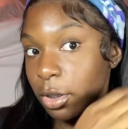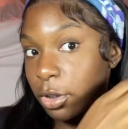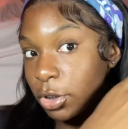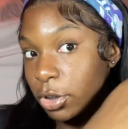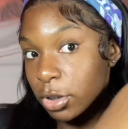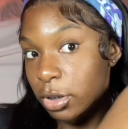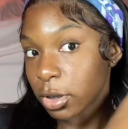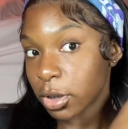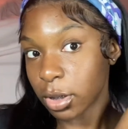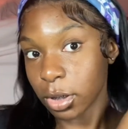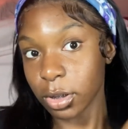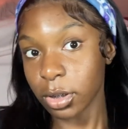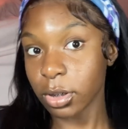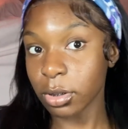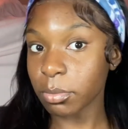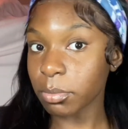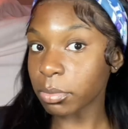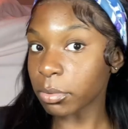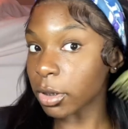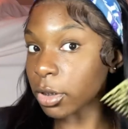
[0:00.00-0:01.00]
just get to
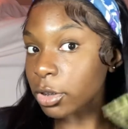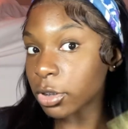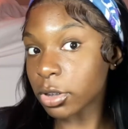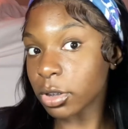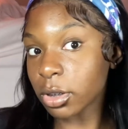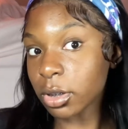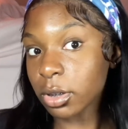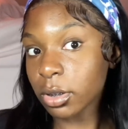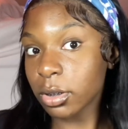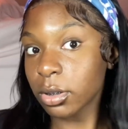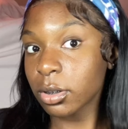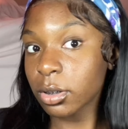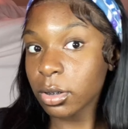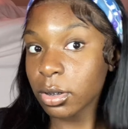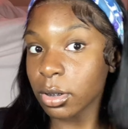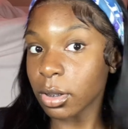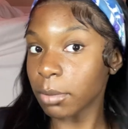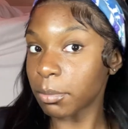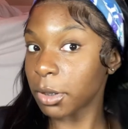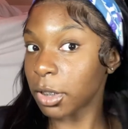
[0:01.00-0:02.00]
brushing,
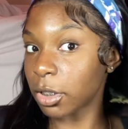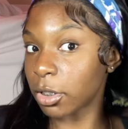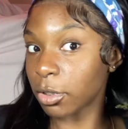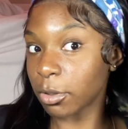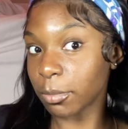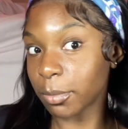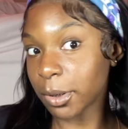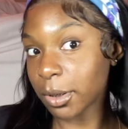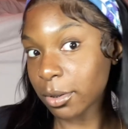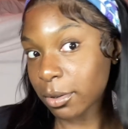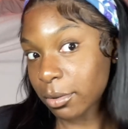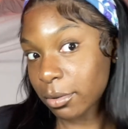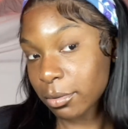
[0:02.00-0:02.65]
combing,